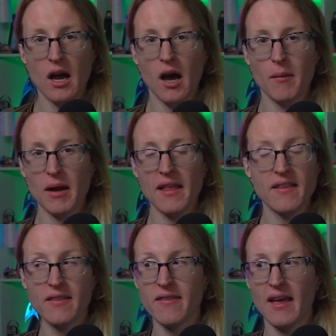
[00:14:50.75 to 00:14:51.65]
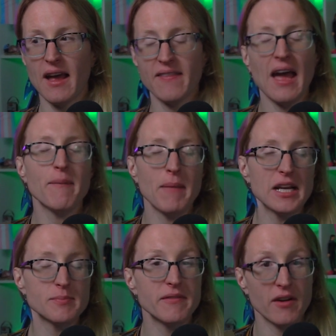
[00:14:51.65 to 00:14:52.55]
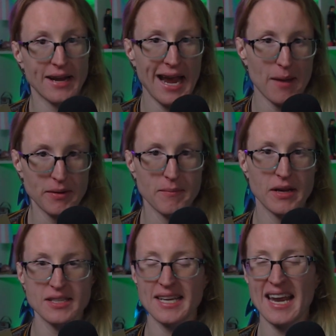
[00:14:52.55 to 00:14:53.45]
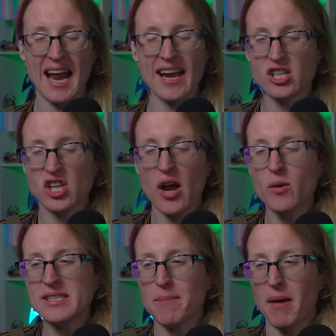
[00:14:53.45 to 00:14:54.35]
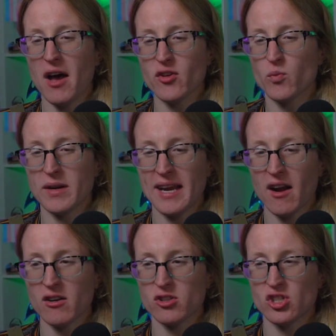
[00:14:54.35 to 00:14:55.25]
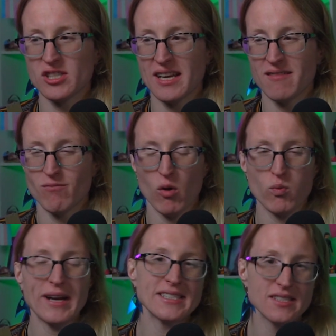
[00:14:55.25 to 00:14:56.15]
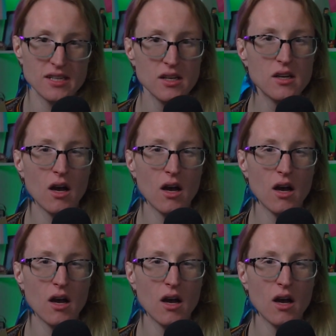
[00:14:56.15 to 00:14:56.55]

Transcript: And I think that makes me very happy, because again, I always get bothered when characters just get erased.